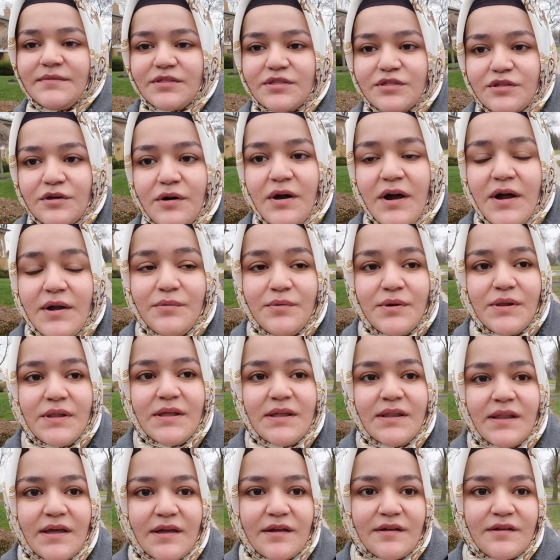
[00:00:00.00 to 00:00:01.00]
So I
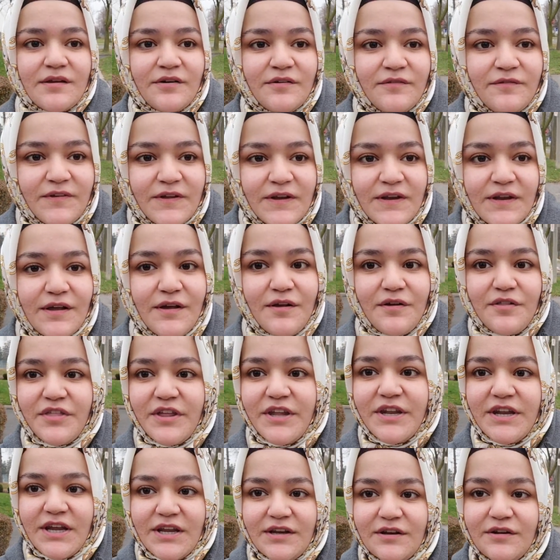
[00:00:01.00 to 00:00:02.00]
really like her videos,
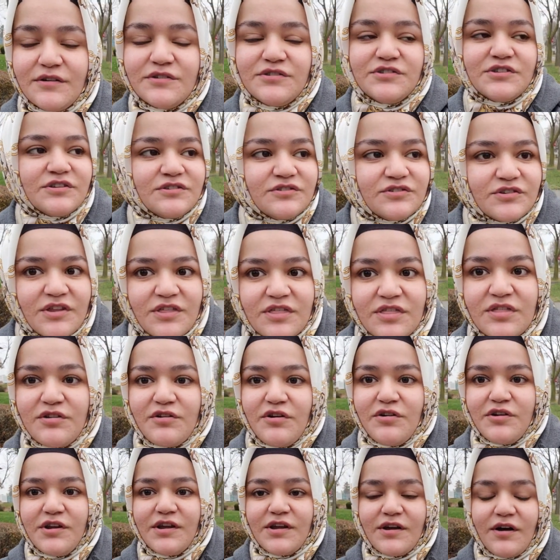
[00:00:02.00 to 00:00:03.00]
and I know she's just
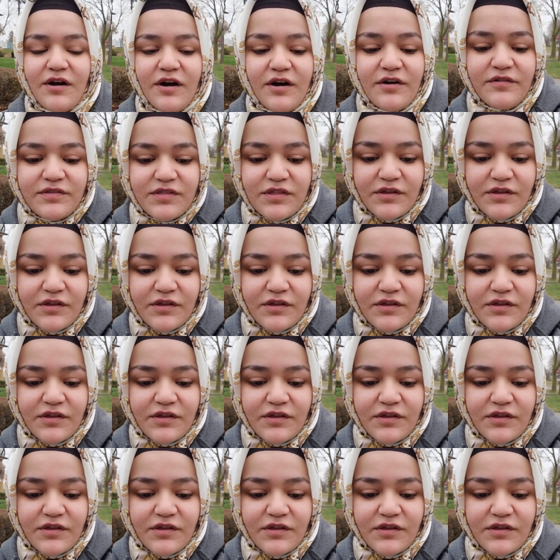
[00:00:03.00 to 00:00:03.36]
starting off.